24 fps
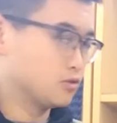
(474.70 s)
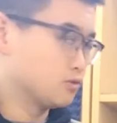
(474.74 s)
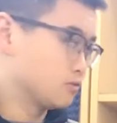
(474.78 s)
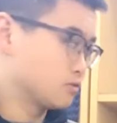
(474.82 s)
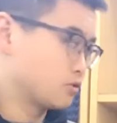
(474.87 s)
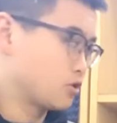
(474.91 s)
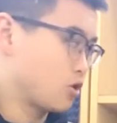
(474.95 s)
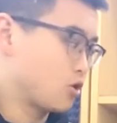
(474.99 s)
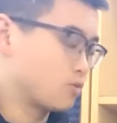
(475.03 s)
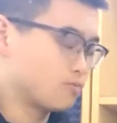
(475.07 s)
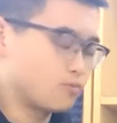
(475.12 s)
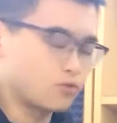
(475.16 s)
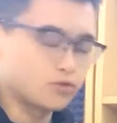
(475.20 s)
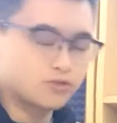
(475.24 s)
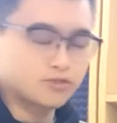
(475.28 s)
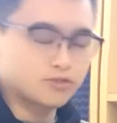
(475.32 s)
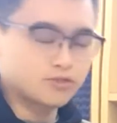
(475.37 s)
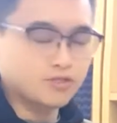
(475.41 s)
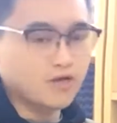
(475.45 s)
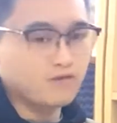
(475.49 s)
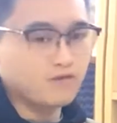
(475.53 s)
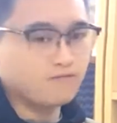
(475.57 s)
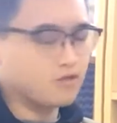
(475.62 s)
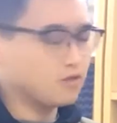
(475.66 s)

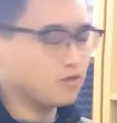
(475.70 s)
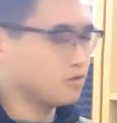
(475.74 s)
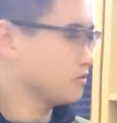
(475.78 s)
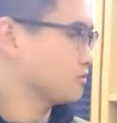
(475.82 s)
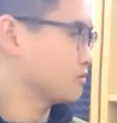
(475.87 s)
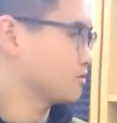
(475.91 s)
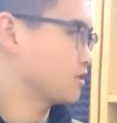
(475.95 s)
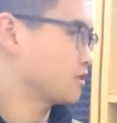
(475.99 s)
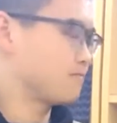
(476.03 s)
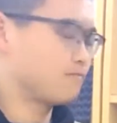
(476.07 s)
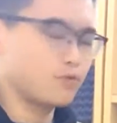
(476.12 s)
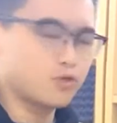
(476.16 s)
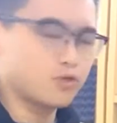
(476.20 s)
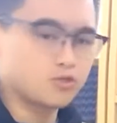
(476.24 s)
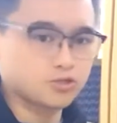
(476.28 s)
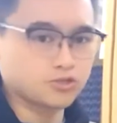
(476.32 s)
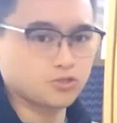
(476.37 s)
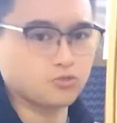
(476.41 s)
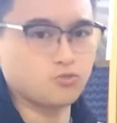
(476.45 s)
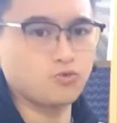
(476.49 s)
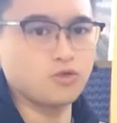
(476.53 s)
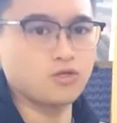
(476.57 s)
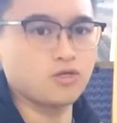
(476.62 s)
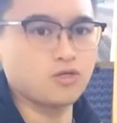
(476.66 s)
12.7, the big
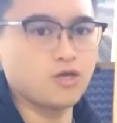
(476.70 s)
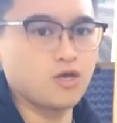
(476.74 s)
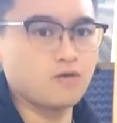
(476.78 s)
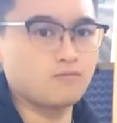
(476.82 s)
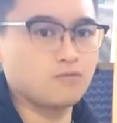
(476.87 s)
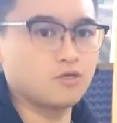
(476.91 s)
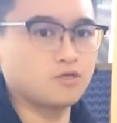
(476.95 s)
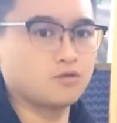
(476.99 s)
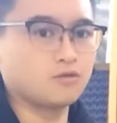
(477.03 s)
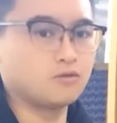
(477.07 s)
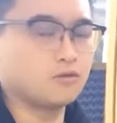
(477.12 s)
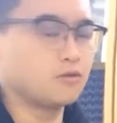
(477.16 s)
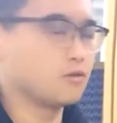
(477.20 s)
screen,